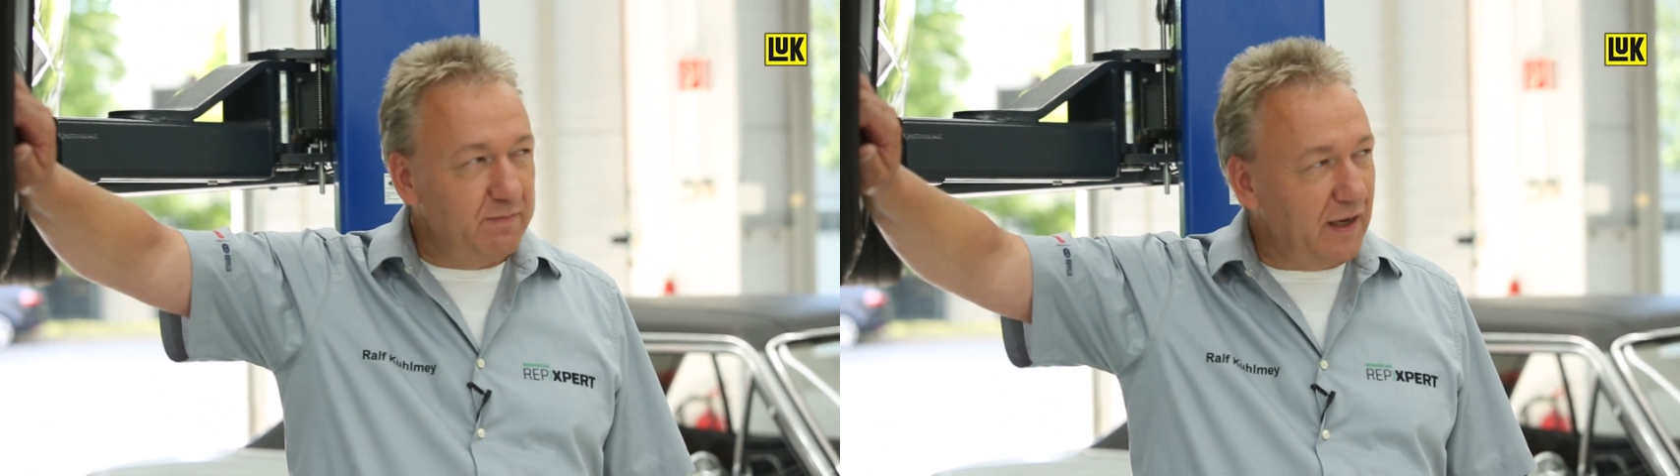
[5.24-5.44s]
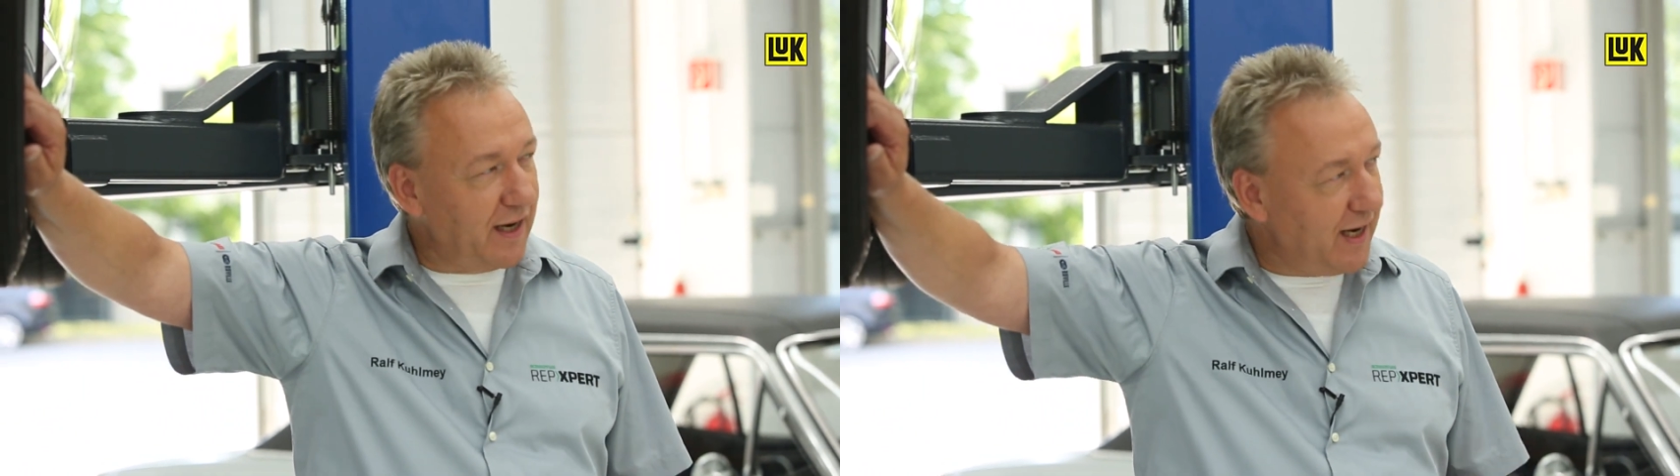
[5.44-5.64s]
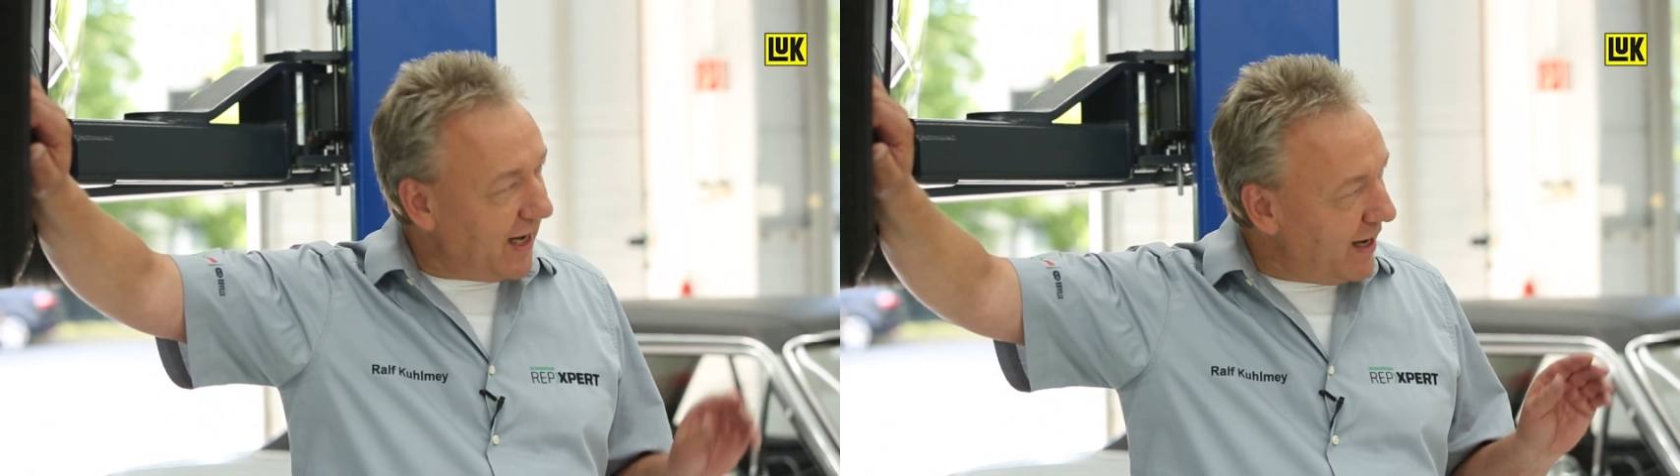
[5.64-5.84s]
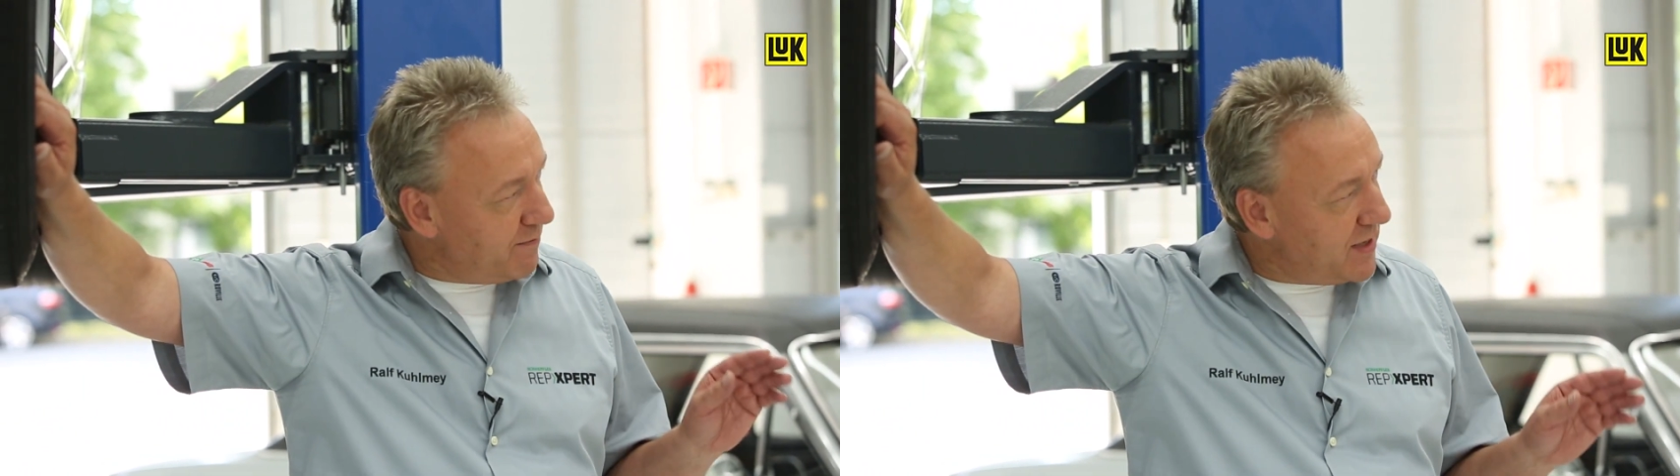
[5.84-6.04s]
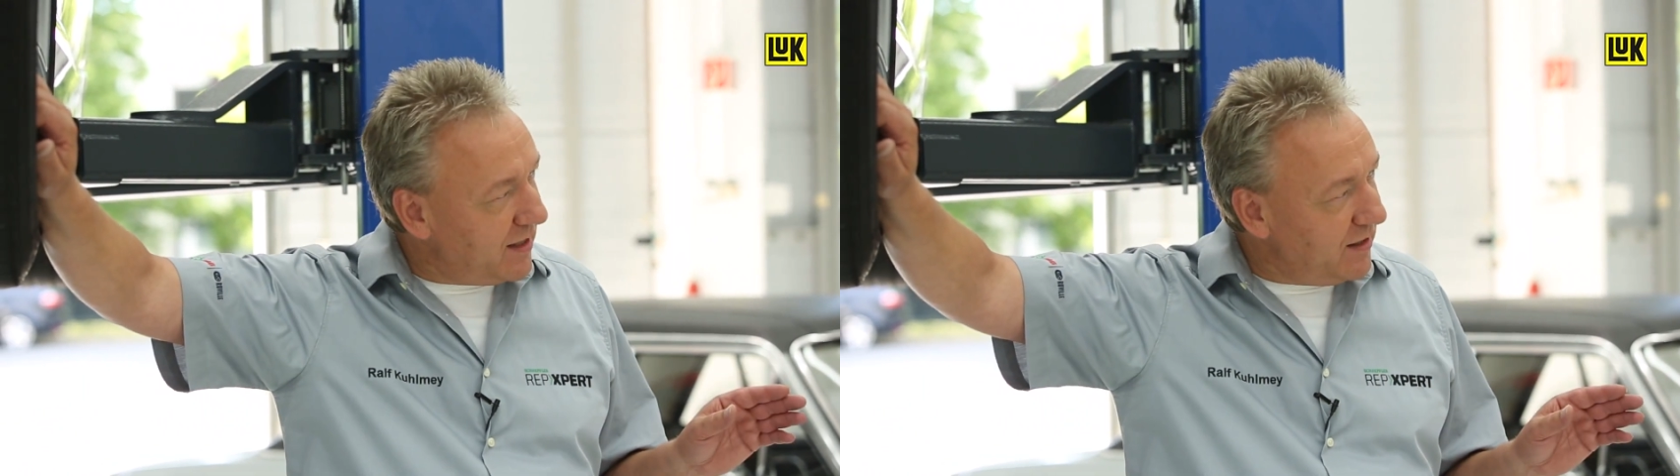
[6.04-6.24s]
of all,
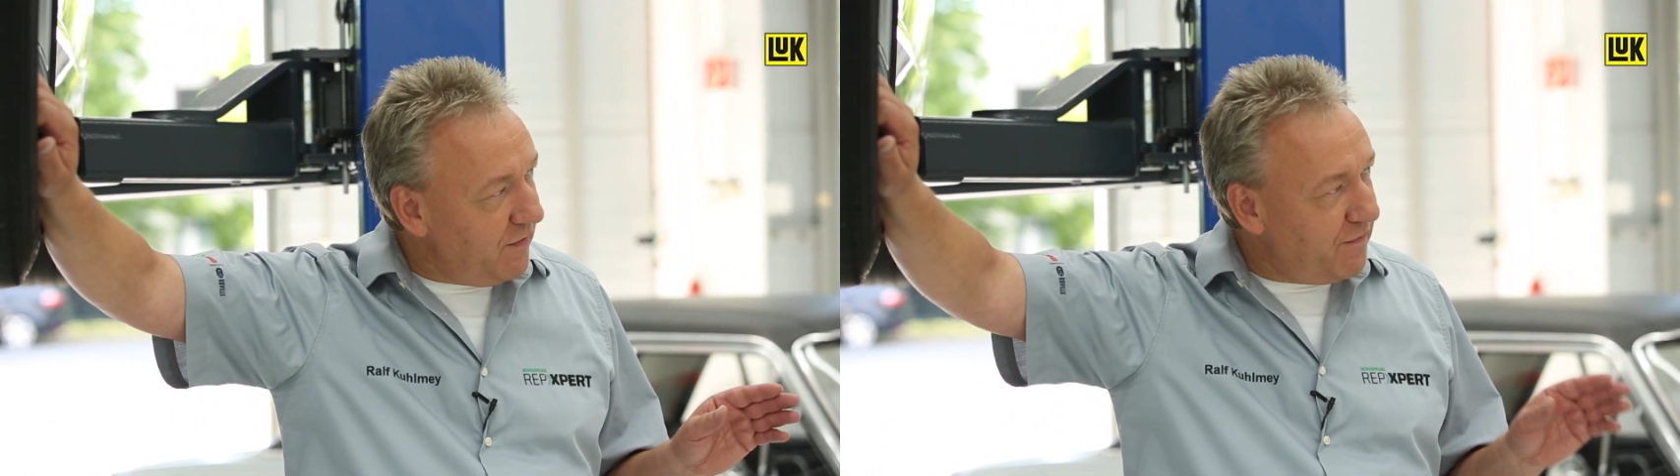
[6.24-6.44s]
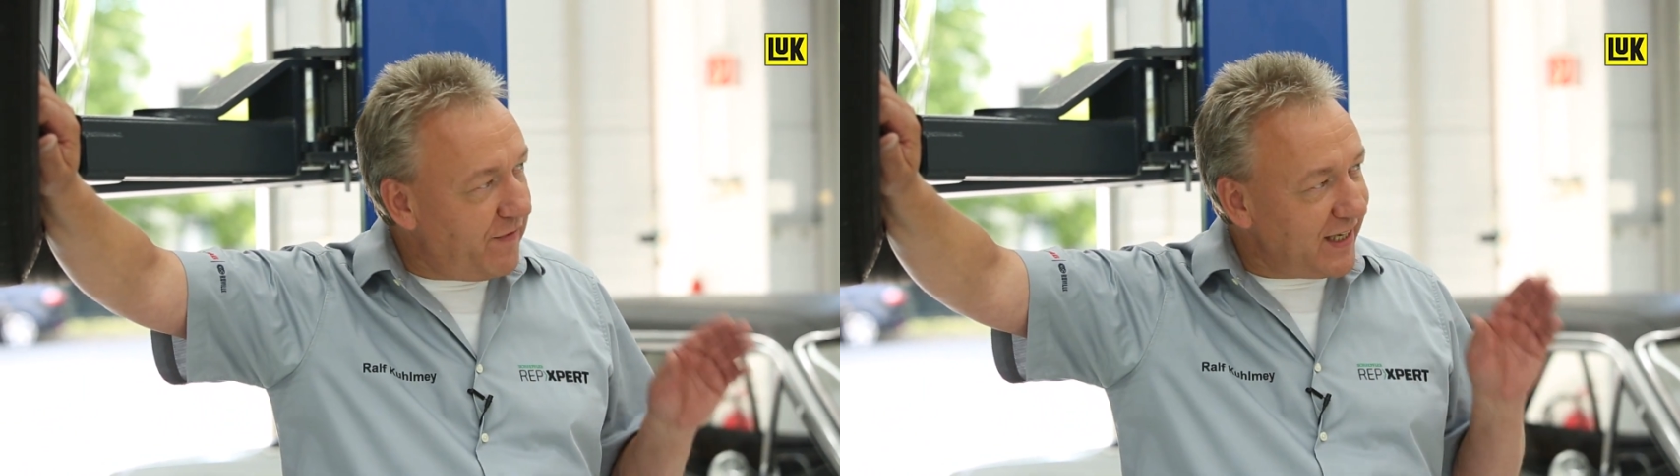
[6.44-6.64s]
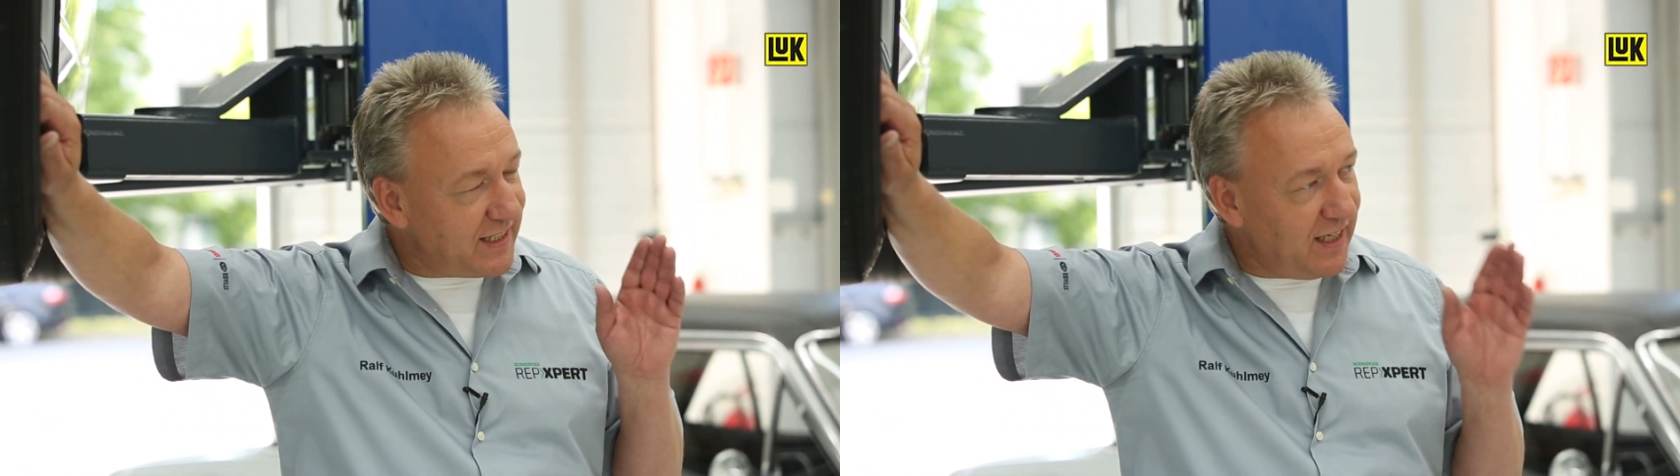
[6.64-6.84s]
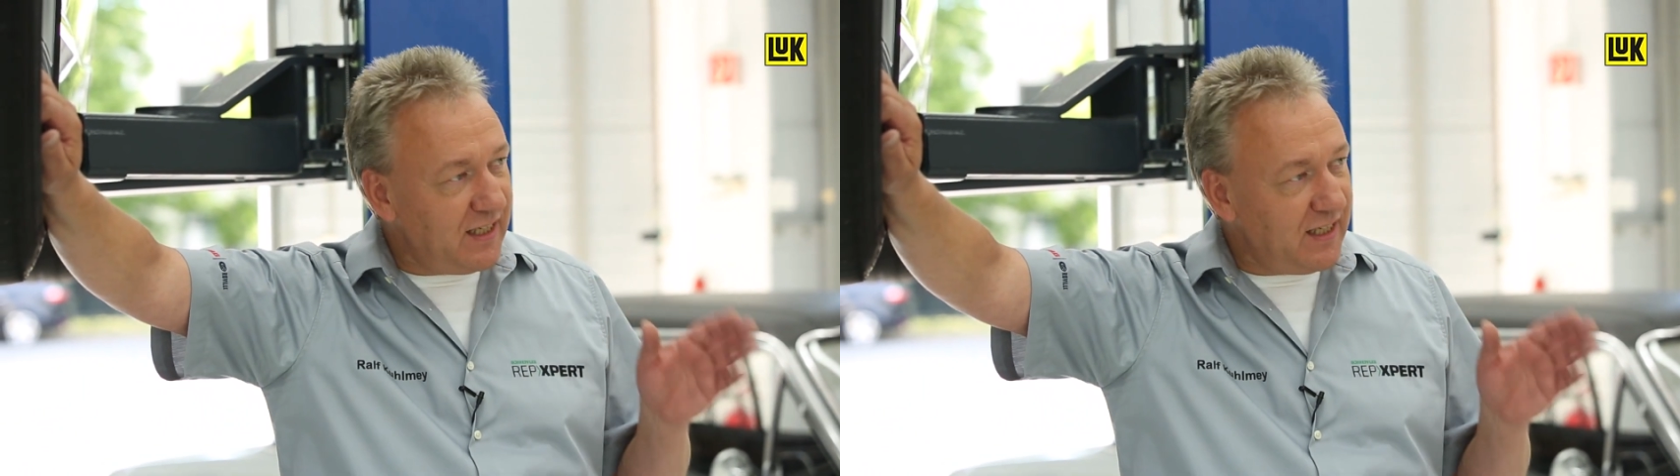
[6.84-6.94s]
we have to think about